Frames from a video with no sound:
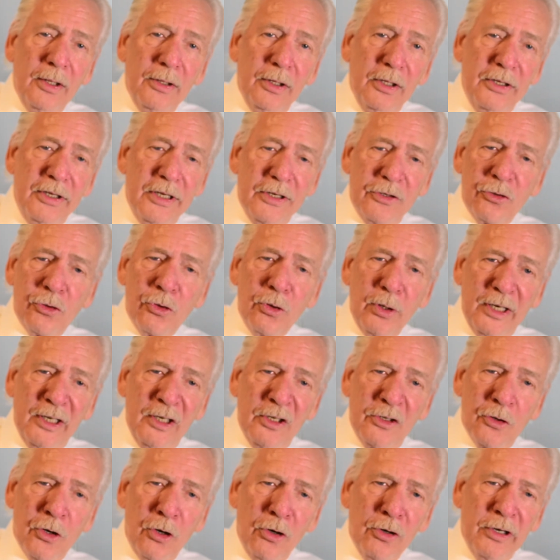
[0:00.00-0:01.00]
The district
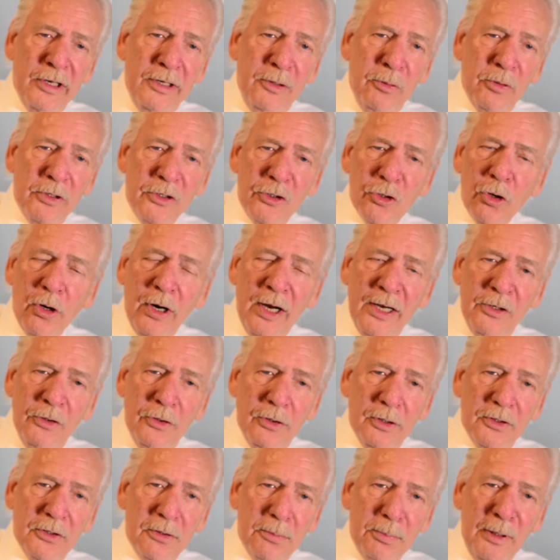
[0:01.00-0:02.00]
attorney, when trying
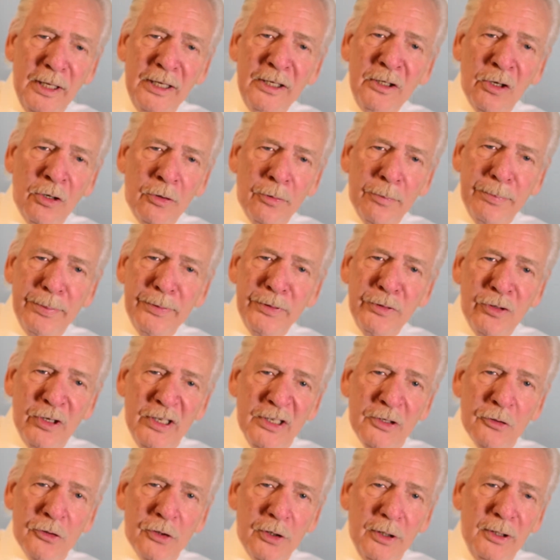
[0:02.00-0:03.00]
to explain her
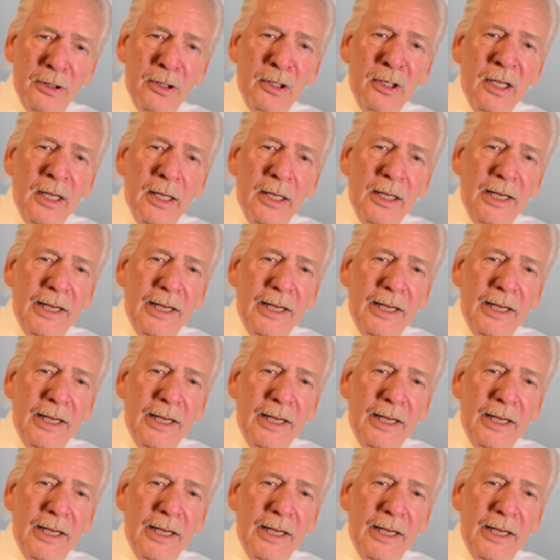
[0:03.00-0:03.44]
position